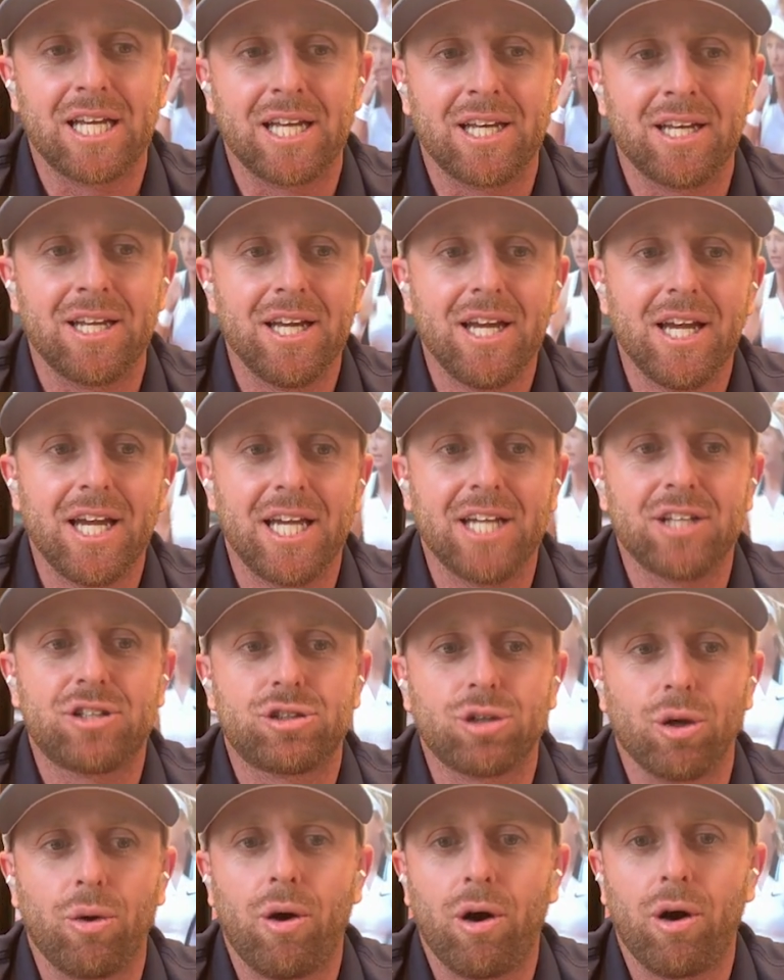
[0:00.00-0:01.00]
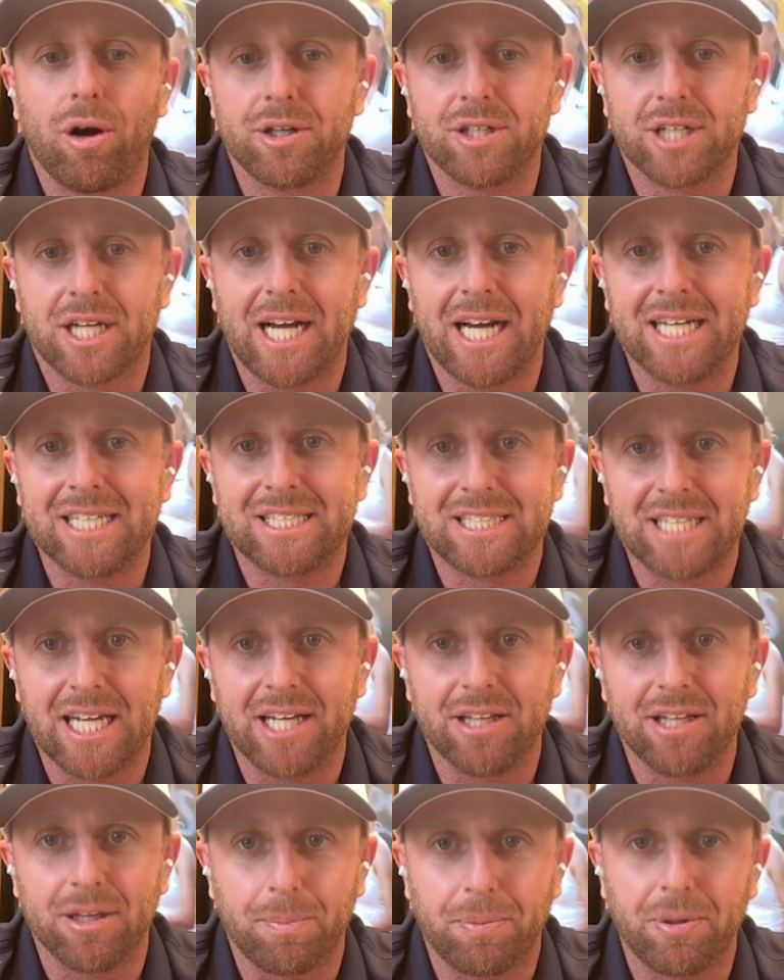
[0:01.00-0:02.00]
and it's so hard to kind of
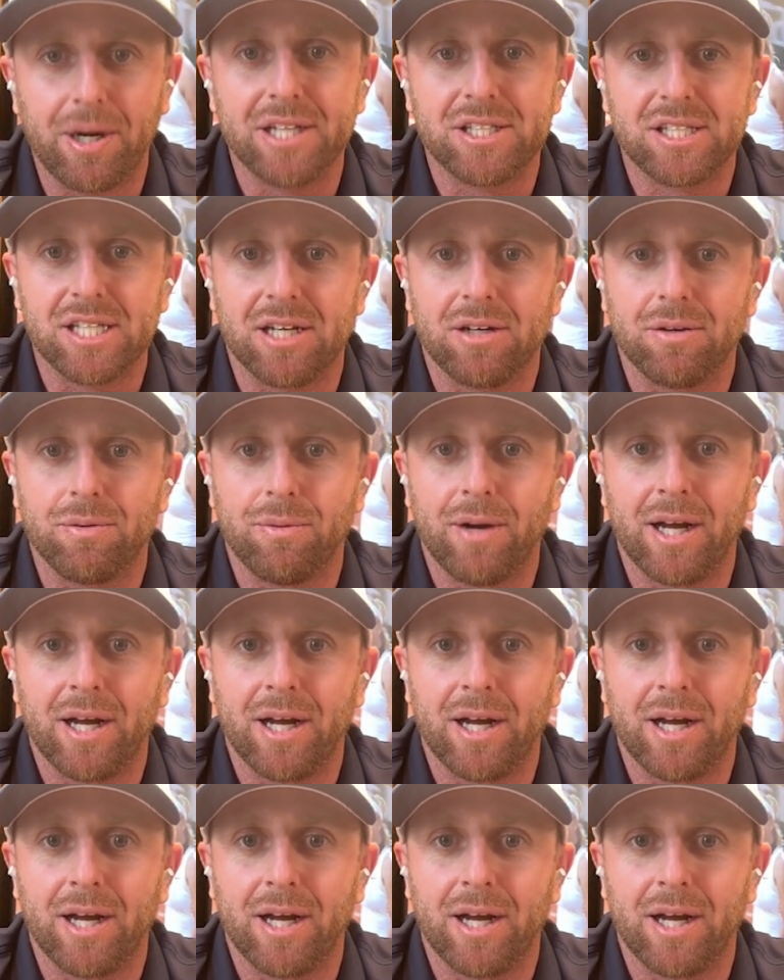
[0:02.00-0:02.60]
stay in the present